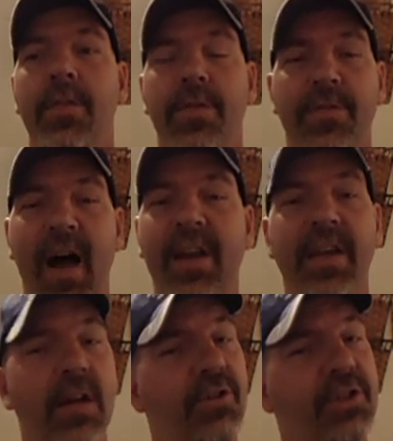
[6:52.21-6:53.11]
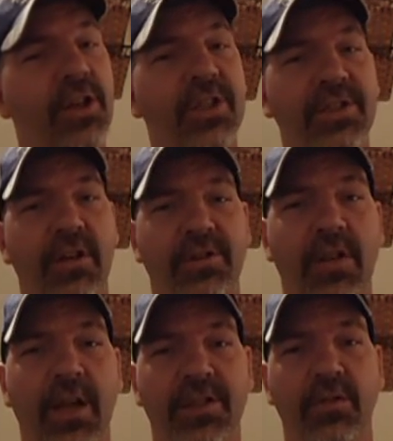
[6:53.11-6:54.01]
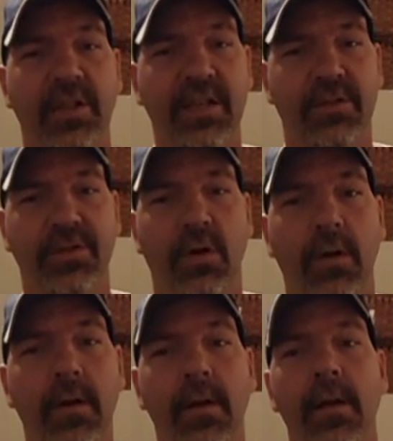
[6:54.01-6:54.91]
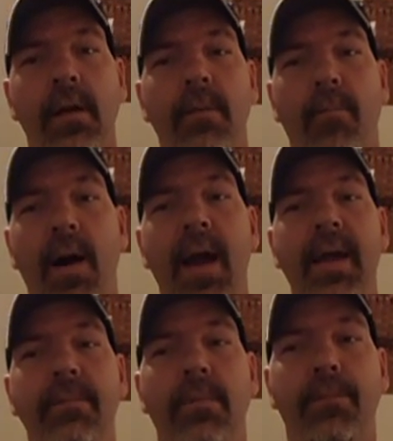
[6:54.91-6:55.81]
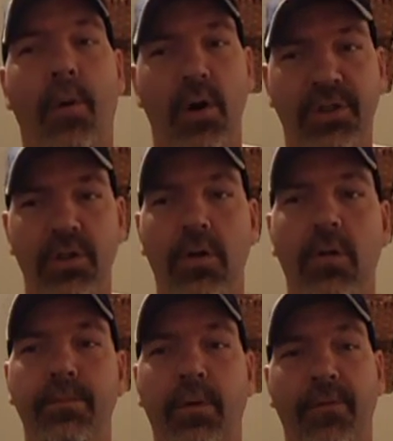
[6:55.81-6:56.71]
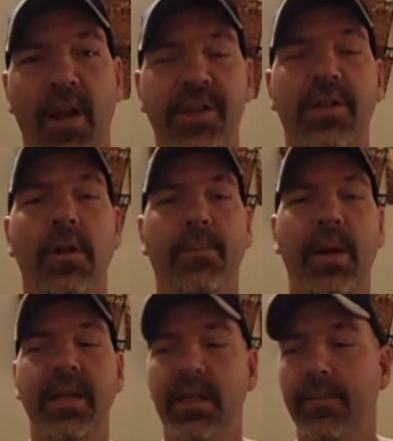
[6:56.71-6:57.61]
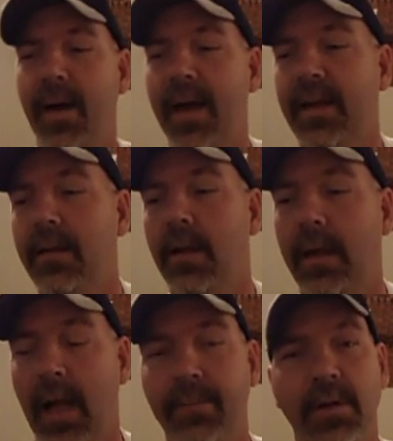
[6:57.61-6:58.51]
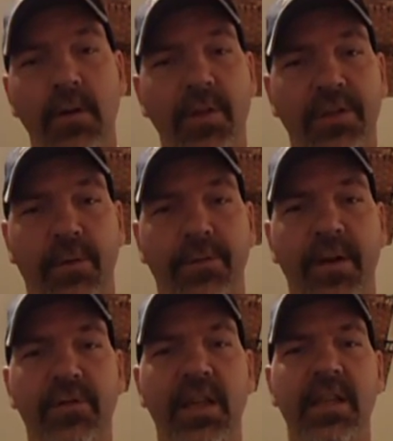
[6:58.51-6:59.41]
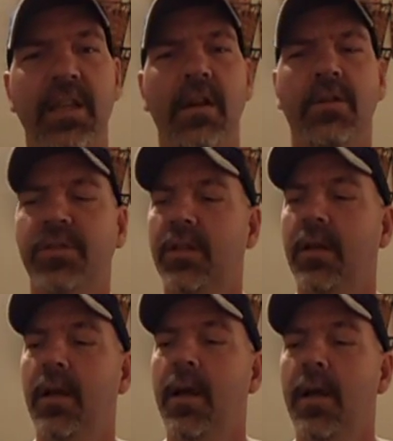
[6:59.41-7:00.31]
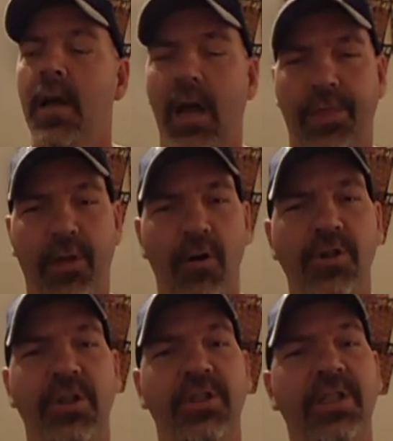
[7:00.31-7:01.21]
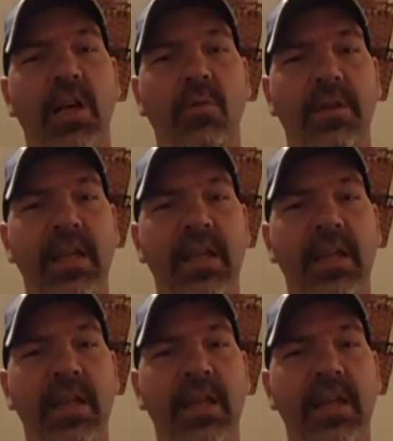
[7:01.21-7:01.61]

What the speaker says: Not near as good as their diesels are. My personal, professional opinion about it, and I've been doing this for 15 years, Athearn should stick with